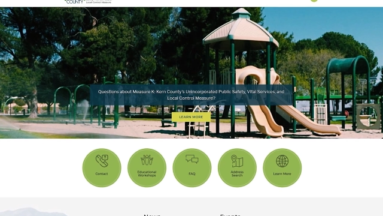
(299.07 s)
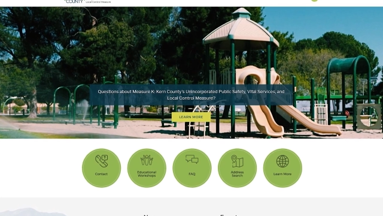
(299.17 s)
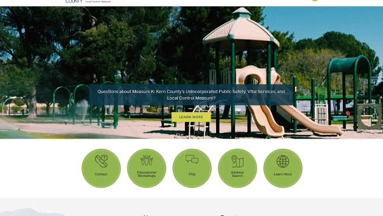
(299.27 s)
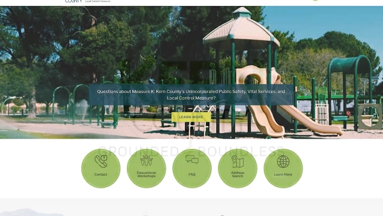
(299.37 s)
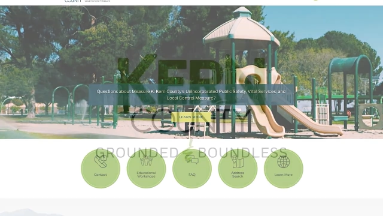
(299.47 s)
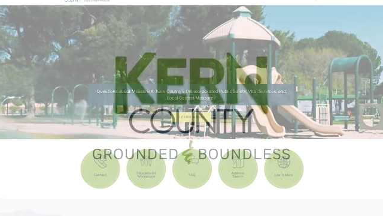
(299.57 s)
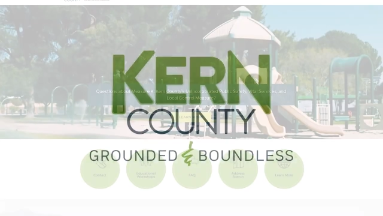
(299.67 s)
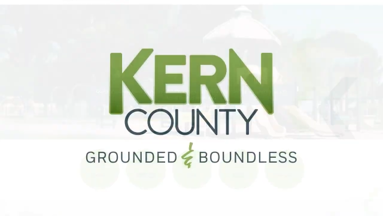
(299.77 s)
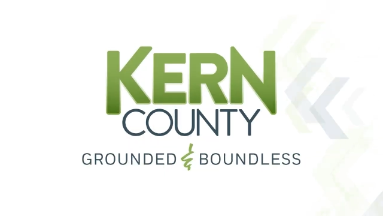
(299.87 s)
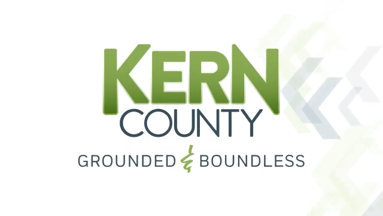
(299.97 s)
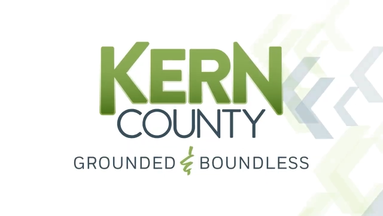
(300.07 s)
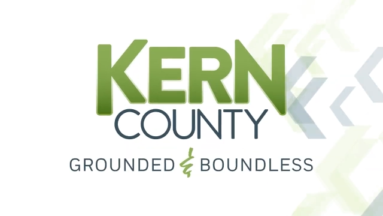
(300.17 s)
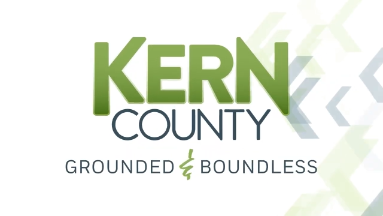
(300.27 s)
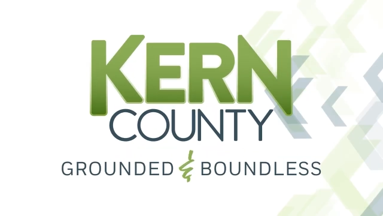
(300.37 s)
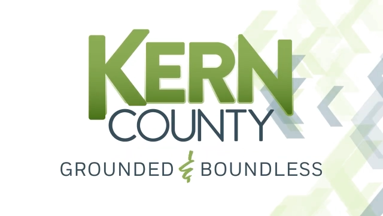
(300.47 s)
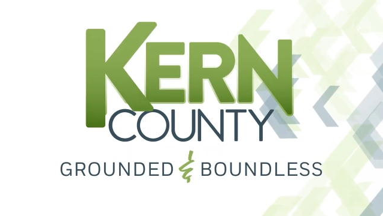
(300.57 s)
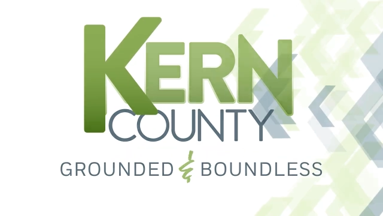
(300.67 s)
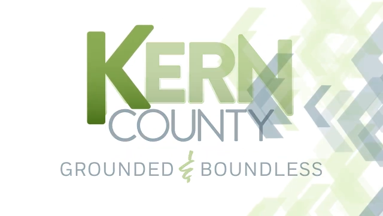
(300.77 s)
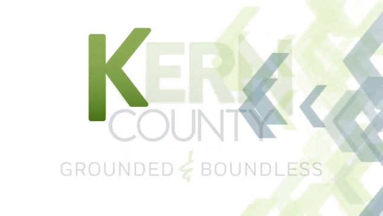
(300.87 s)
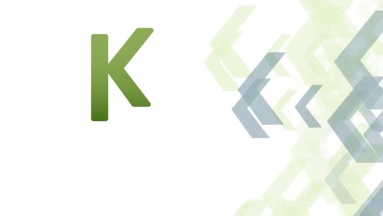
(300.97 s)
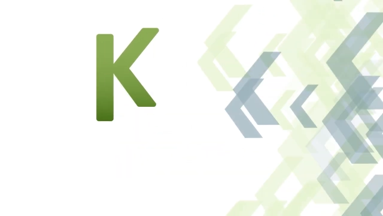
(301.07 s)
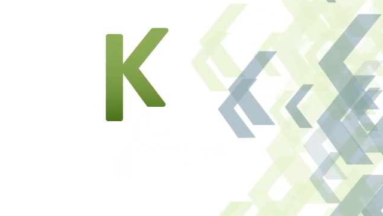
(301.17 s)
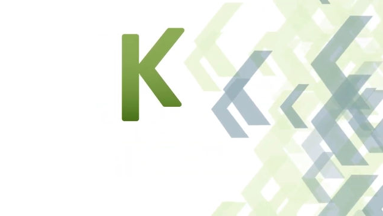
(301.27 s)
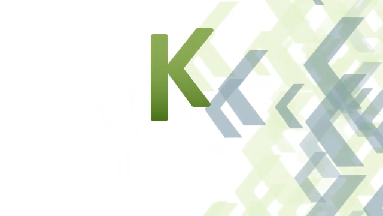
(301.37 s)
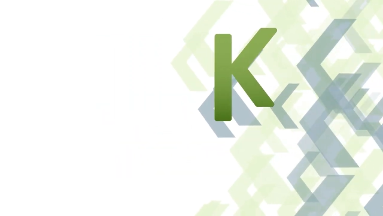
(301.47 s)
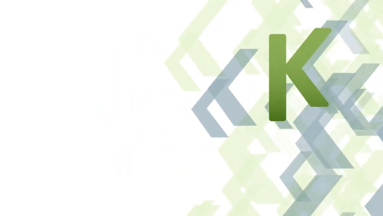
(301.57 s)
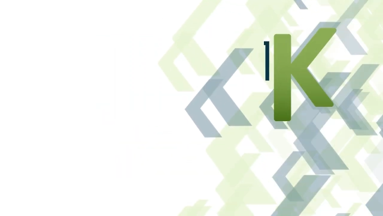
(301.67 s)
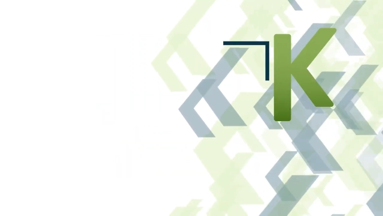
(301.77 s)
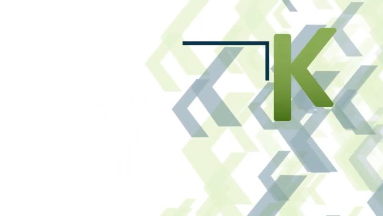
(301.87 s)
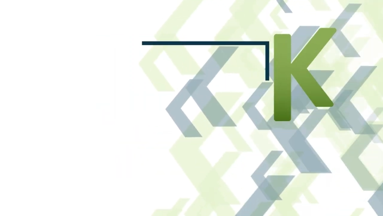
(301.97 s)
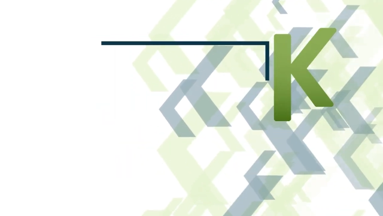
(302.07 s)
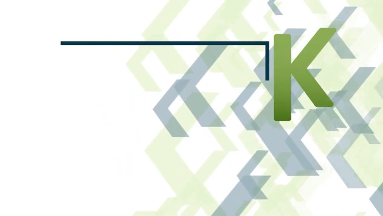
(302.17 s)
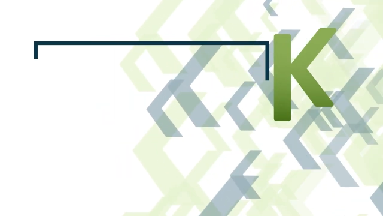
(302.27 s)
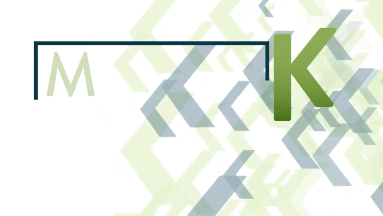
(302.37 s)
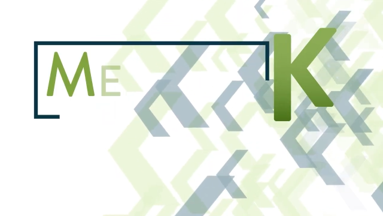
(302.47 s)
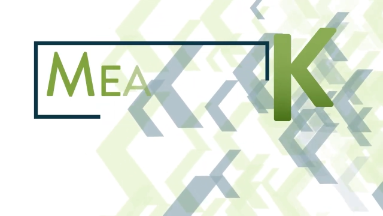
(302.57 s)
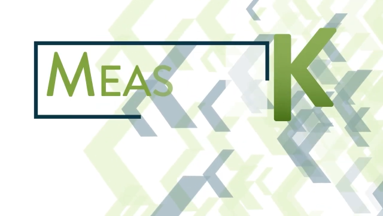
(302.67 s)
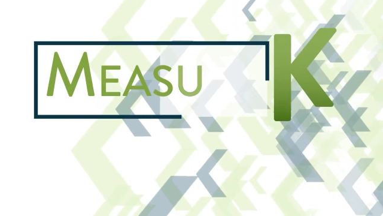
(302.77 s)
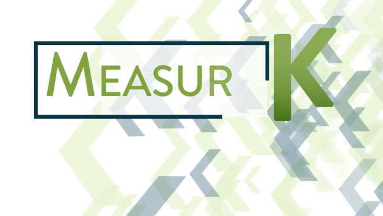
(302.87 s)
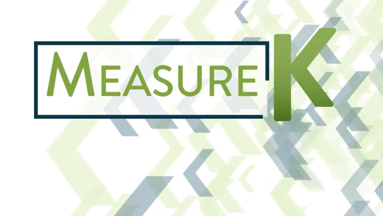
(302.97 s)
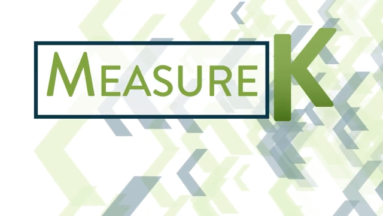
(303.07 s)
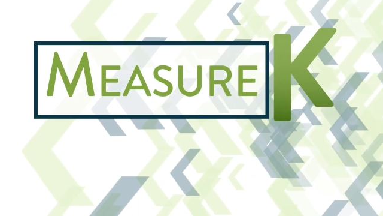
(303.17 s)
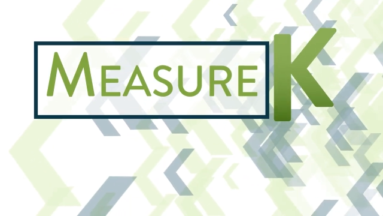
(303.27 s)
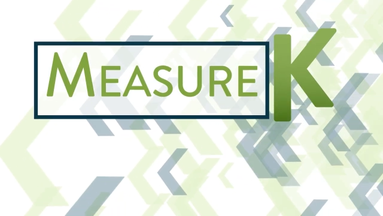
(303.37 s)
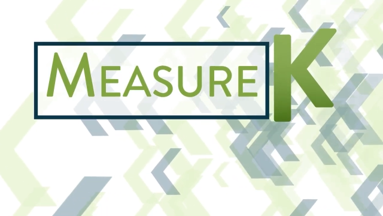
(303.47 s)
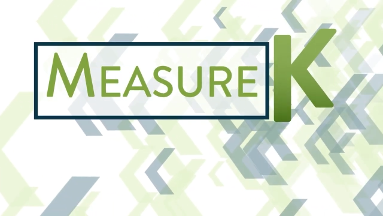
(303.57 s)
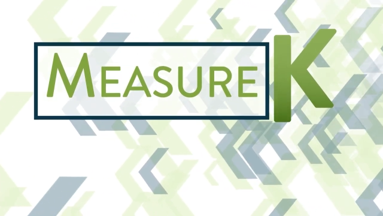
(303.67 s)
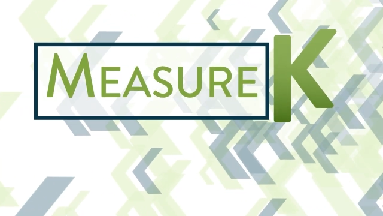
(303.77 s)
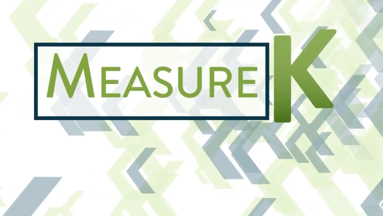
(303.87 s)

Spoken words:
(no speaker visible)